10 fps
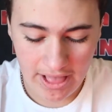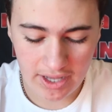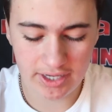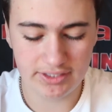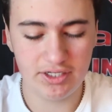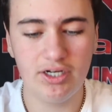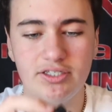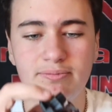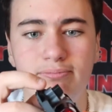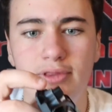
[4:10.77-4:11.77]
And it's on
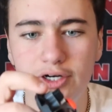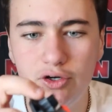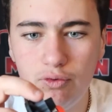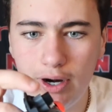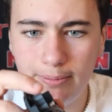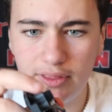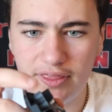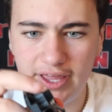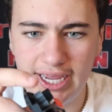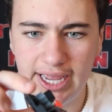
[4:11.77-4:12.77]
this little rubber
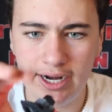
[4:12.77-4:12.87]
thing,